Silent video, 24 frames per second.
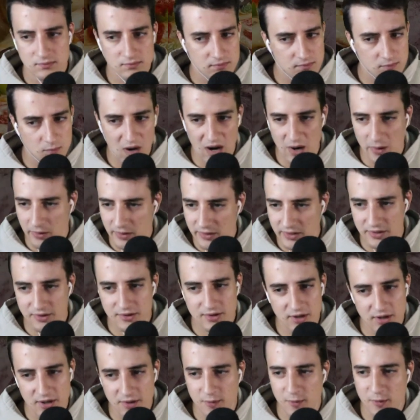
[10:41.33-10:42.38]
Wow, only
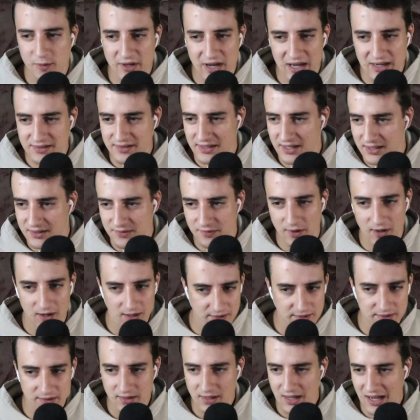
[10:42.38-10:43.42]
33,000? That's
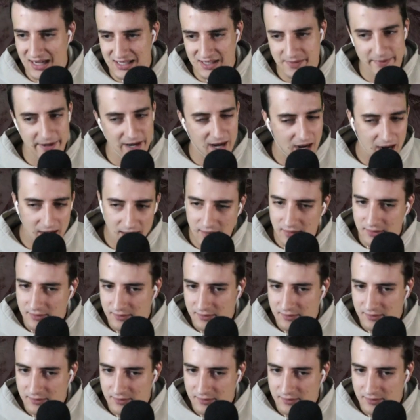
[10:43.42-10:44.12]
fucked. Has to be higher.